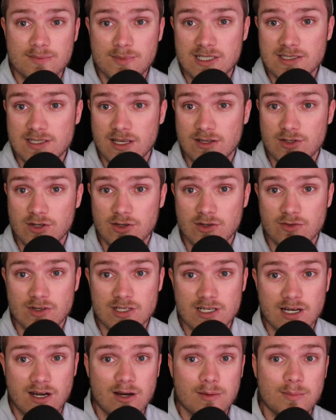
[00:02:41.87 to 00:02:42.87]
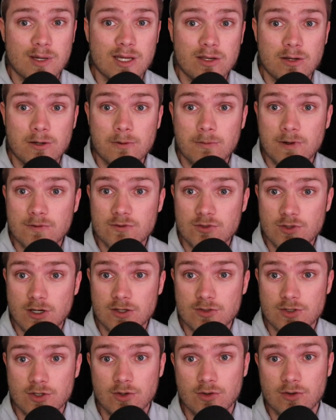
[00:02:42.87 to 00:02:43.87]
means that during retirement, your
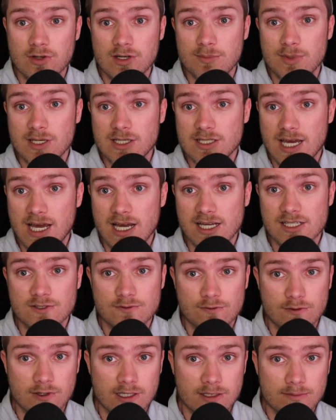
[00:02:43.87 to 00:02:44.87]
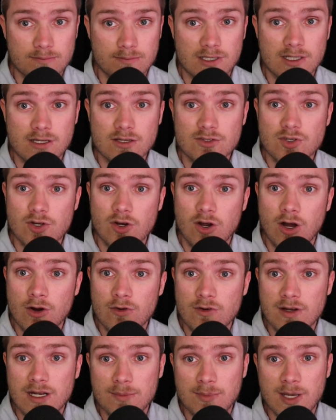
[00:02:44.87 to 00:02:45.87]
withdrawals are going to be tax-free because you're
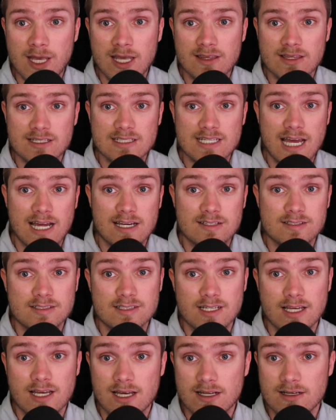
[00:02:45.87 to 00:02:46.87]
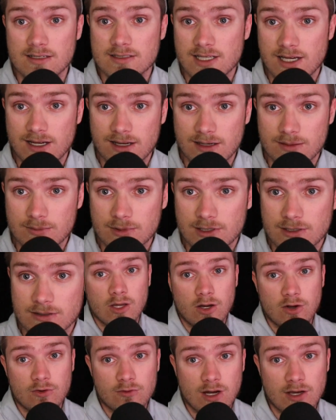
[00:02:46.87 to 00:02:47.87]
already paying the taxes ahead of time.
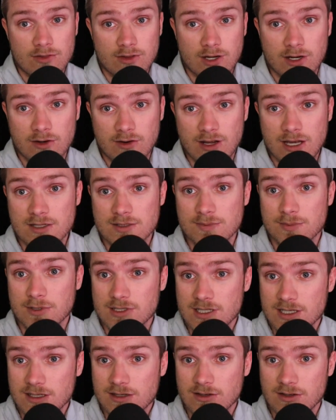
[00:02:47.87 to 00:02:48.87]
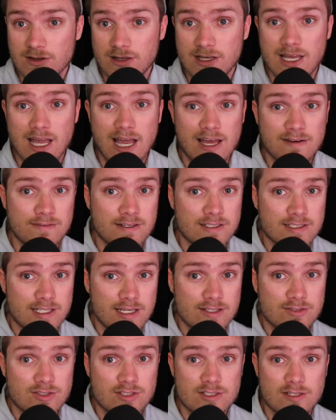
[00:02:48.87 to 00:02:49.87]
A Roth IRA is particularly
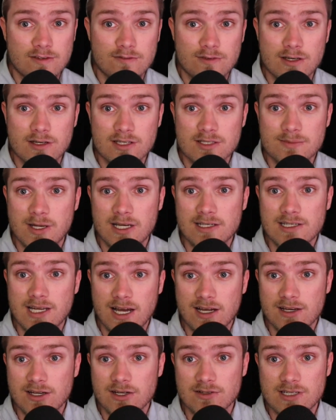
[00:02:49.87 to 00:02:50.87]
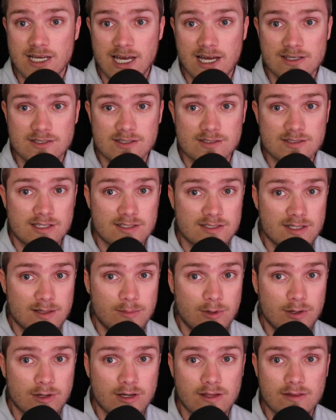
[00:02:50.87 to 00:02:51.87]
advantageous if you expect higher taxes at some
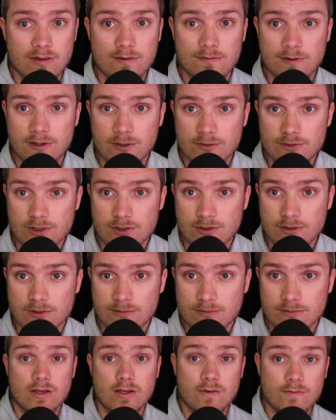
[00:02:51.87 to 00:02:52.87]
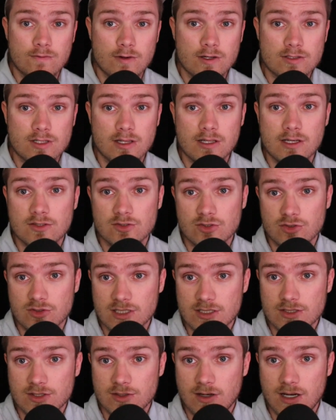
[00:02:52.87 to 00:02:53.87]
point in the future. Conversely, a
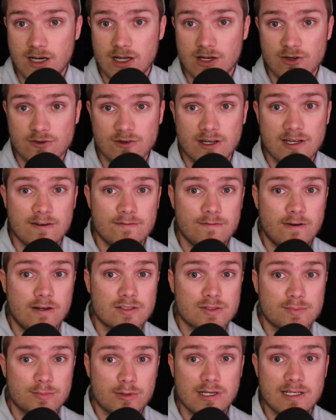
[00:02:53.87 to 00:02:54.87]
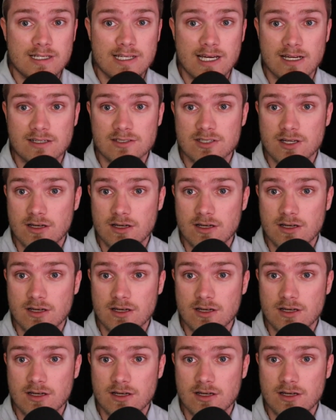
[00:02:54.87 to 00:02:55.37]
traditional IRA involves pre-tax